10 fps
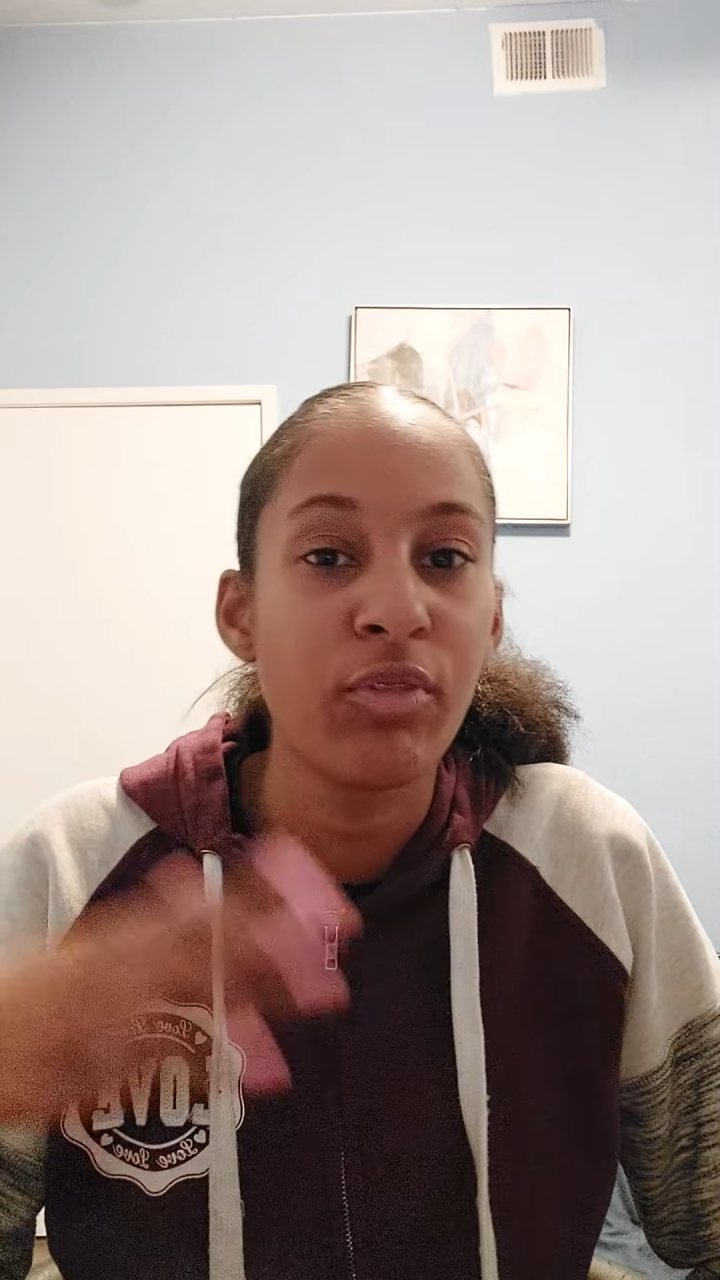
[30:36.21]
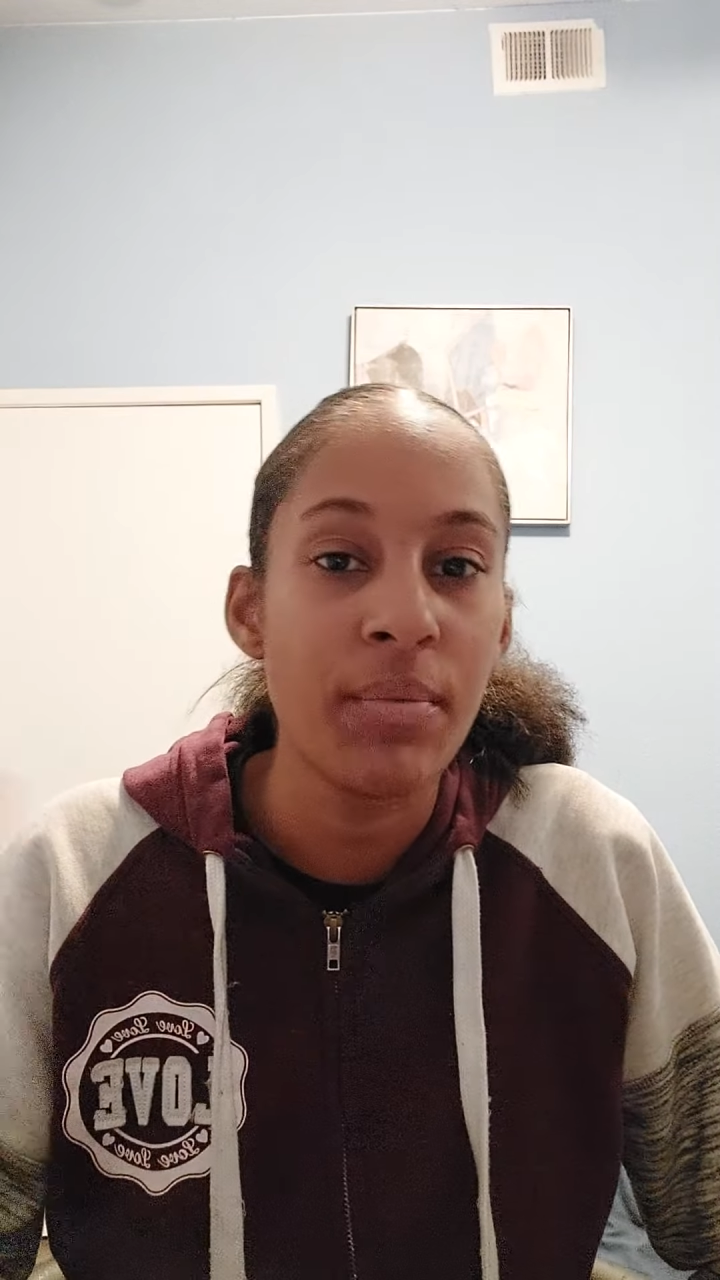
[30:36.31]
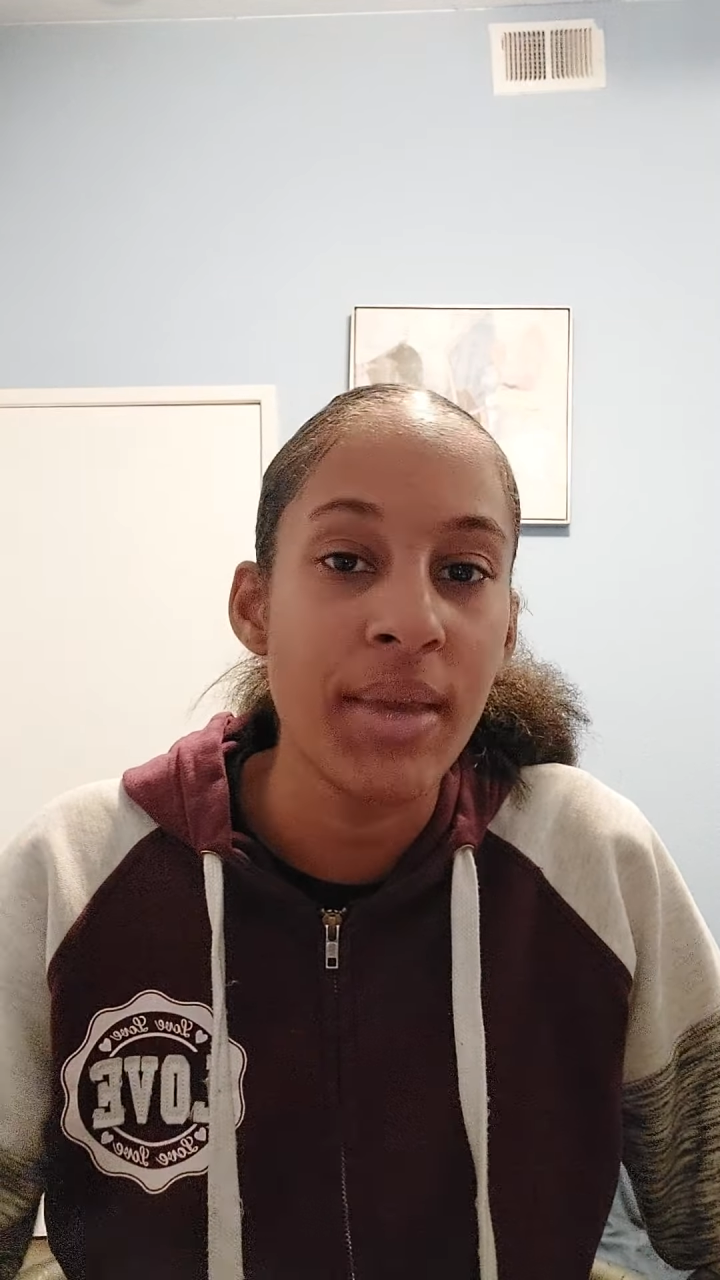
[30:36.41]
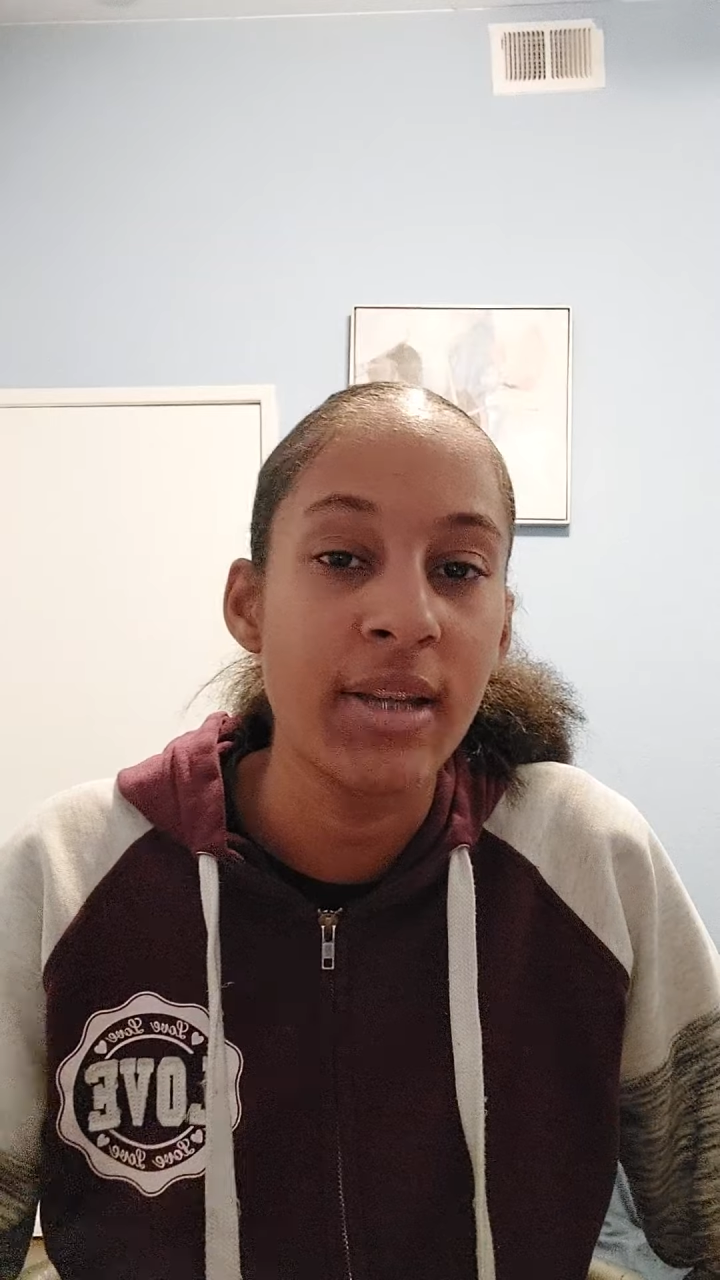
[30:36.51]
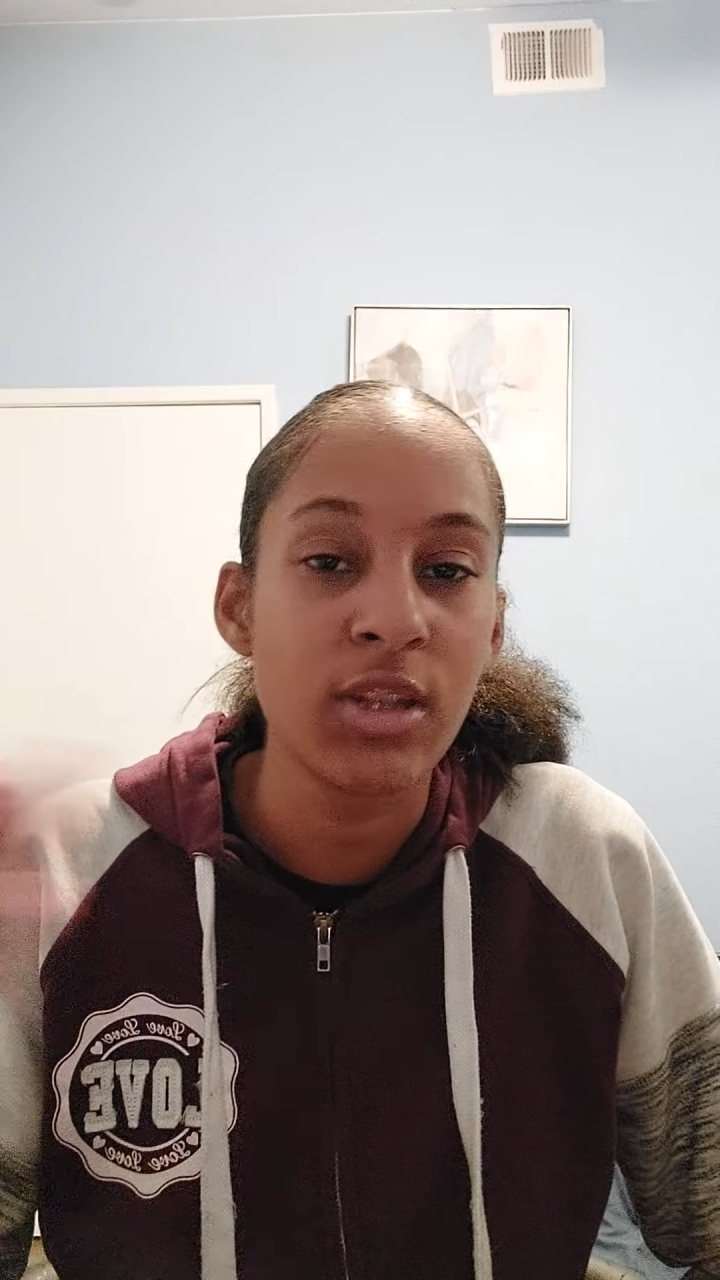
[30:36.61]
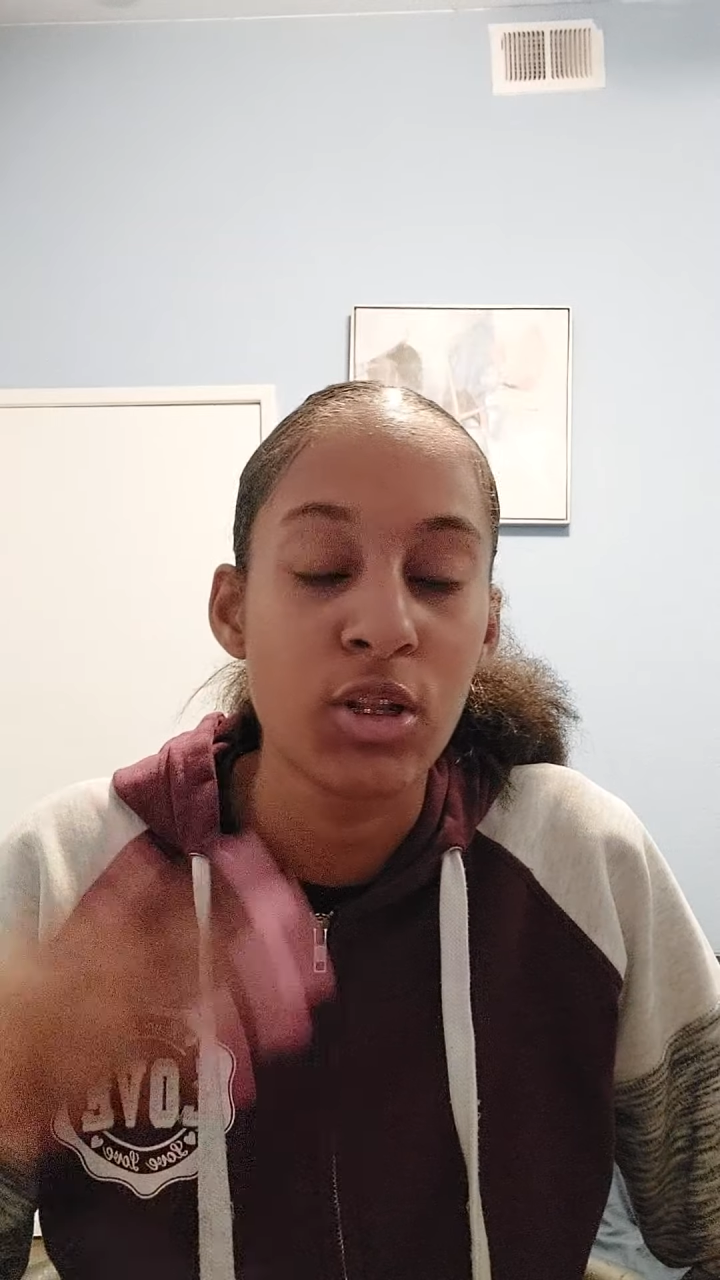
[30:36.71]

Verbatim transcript: from that